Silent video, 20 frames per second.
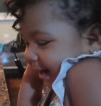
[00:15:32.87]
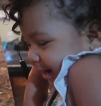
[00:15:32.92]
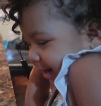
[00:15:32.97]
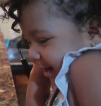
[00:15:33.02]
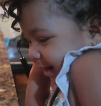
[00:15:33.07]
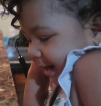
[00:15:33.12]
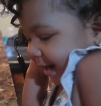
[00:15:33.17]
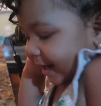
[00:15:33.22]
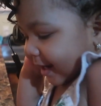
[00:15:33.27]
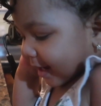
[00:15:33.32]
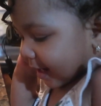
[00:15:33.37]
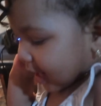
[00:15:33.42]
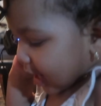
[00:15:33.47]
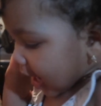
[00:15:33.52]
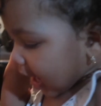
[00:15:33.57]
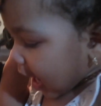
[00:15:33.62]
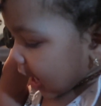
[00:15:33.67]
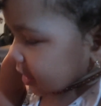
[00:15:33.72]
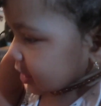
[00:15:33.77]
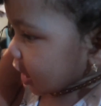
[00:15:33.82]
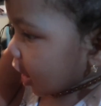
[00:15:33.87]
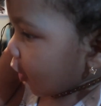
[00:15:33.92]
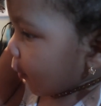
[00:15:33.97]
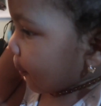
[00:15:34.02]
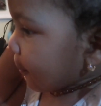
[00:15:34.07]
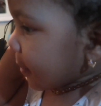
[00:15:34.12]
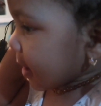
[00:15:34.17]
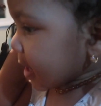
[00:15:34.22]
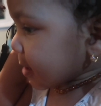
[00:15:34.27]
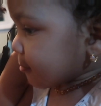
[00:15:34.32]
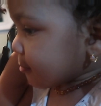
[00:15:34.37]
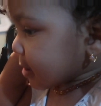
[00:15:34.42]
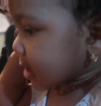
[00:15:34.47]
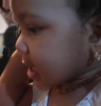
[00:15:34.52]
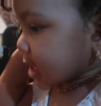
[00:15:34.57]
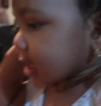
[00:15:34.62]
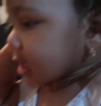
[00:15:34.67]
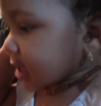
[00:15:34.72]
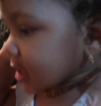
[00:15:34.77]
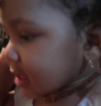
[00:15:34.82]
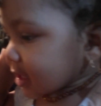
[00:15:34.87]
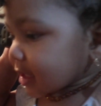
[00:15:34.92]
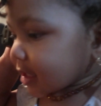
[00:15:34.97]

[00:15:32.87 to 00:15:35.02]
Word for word: baby. Yeah, baby.